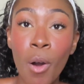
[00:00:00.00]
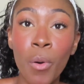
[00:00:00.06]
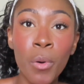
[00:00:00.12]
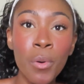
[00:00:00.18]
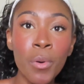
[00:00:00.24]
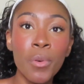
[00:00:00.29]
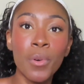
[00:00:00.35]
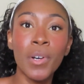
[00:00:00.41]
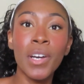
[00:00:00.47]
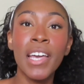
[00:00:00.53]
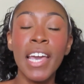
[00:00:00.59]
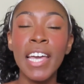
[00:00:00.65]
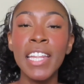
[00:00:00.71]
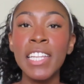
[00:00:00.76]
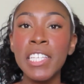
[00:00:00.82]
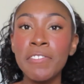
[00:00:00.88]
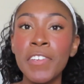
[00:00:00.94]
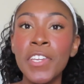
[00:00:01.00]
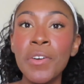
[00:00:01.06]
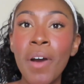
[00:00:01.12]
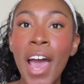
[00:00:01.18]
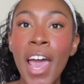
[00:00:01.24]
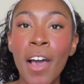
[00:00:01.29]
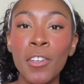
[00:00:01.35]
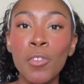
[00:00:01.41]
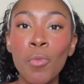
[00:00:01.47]
Oh, in this video,
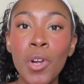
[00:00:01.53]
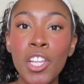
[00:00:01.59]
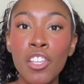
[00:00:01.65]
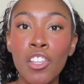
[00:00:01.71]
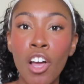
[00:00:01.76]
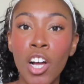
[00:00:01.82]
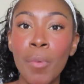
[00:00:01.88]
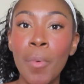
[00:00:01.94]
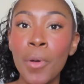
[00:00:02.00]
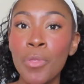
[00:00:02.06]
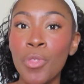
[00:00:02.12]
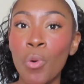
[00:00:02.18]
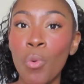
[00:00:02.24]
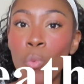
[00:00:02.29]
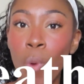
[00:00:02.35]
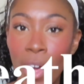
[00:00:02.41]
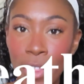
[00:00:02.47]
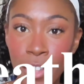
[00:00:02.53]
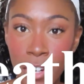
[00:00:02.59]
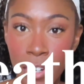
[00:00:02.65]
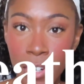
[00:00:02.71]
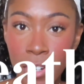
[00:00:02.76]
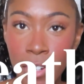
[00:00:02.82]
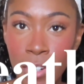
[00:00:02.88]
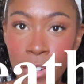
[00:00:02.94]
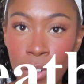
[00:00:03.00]
I also wanted to talk about the
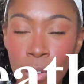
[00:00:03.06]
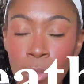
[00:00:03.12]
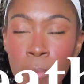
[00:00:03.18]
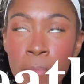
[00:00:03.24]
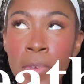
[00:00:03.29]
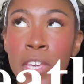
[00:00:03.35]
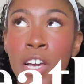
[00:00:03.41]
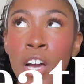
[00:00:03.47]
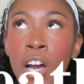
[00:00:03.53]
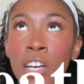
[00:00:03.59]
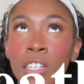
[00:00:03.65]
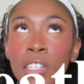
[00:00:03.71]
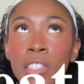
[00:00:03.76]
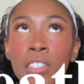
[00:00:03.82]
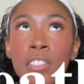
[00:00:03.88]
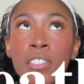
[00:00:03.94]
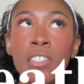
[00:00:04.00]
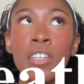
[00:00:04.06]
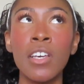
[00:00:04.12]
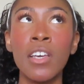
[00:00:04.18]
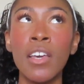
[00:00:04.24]
weather because